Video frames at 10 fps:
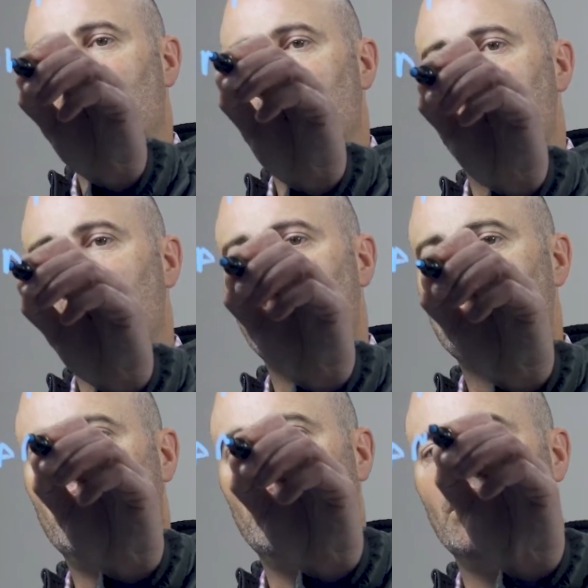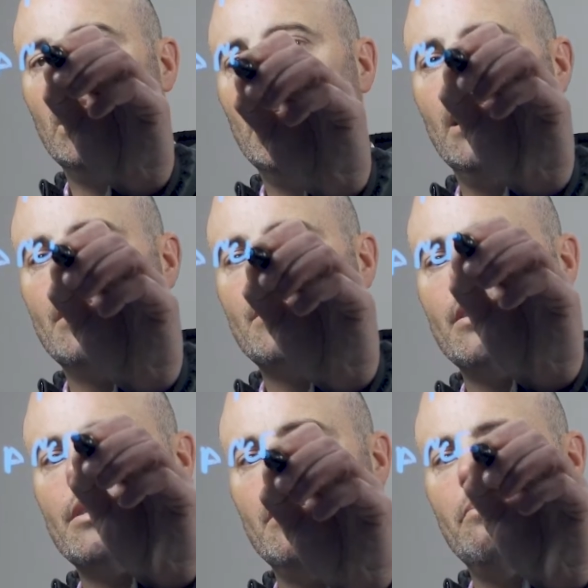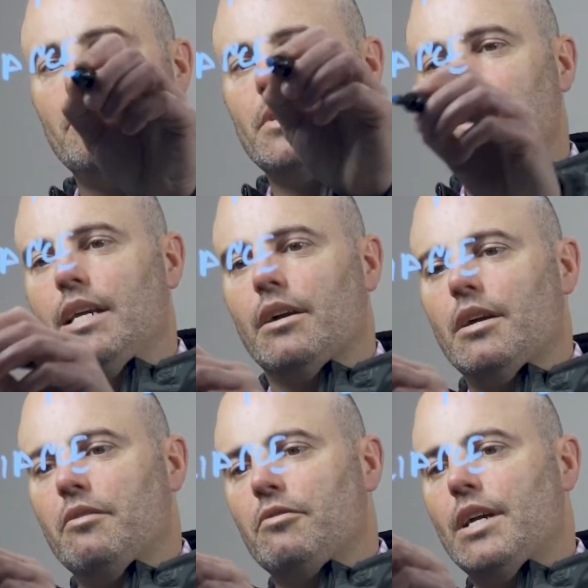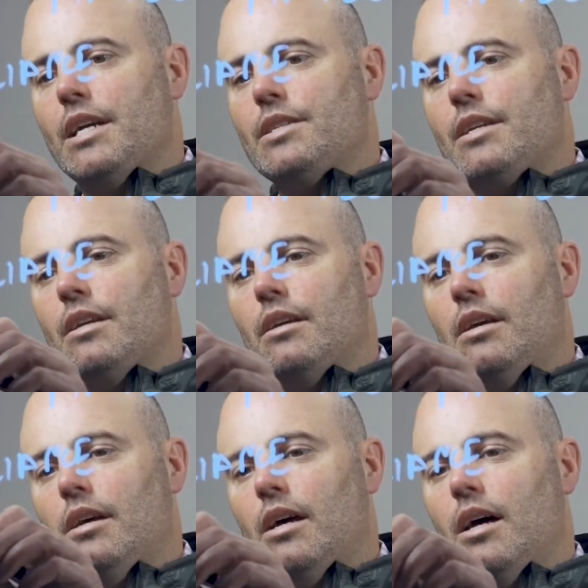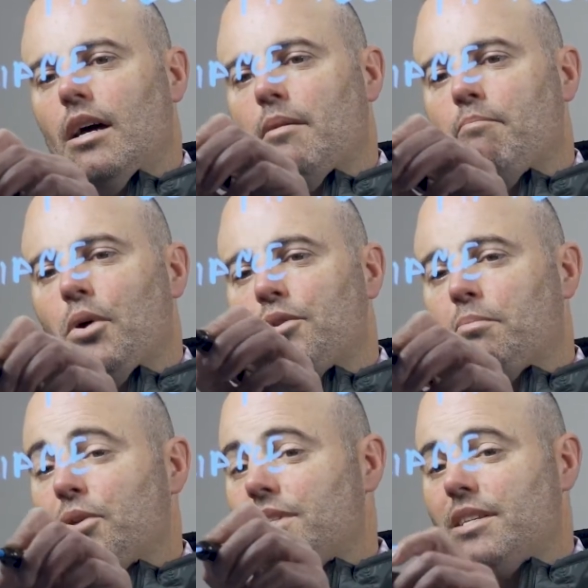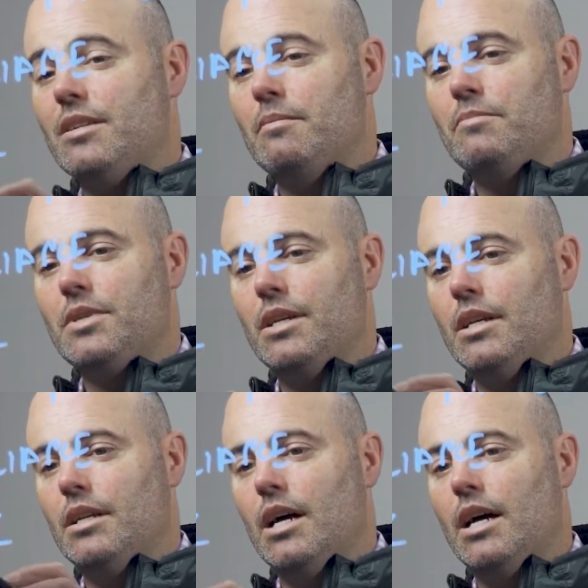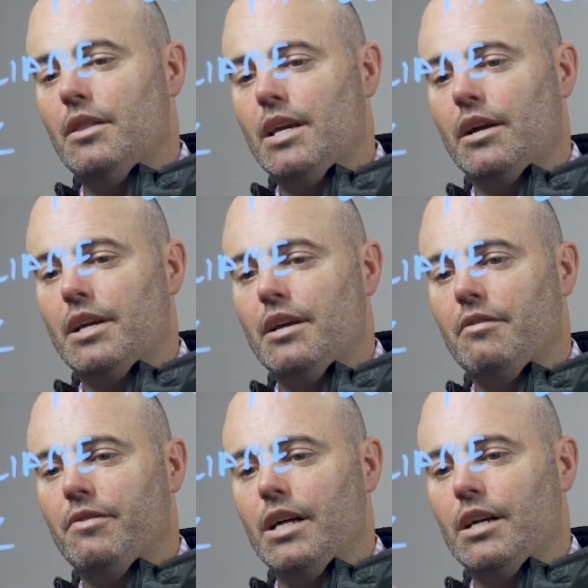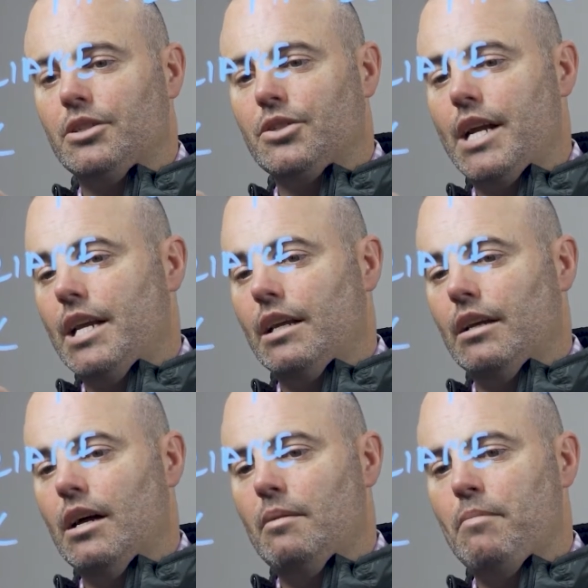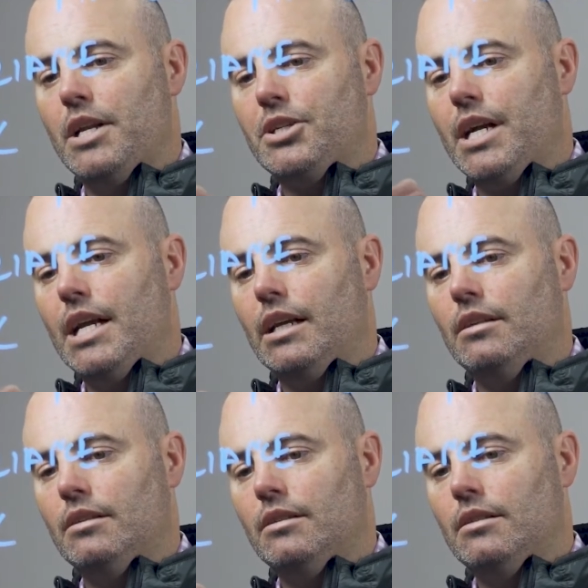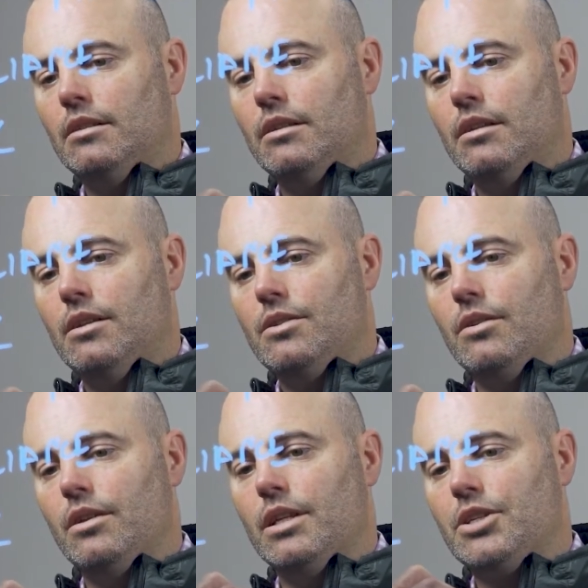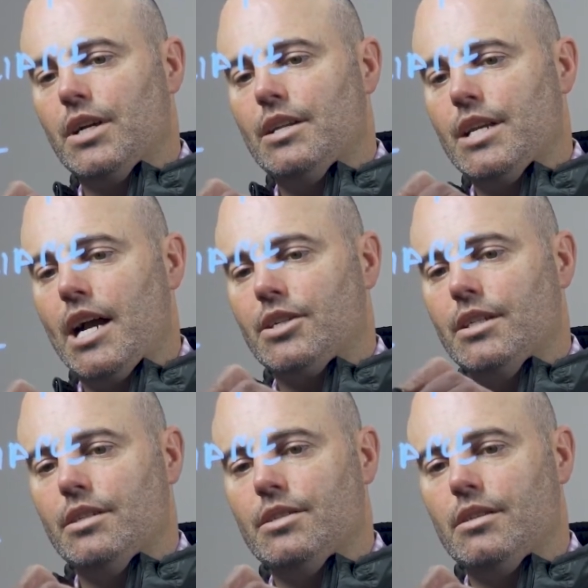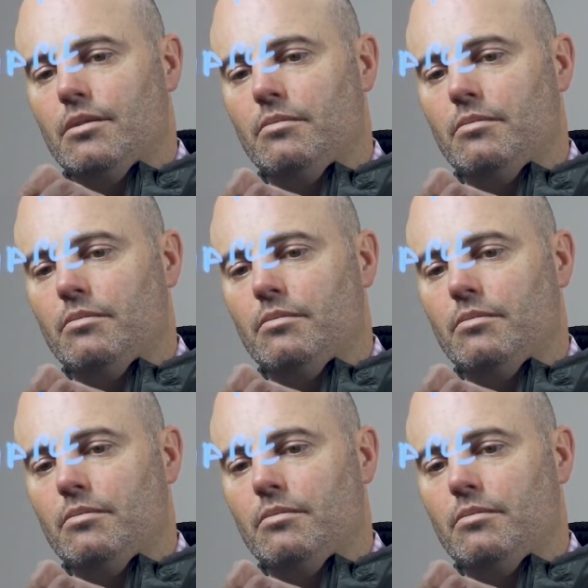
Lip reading: multiple systems in the area of risk, multiple systems in the area of trading, money trading, so literally transactions.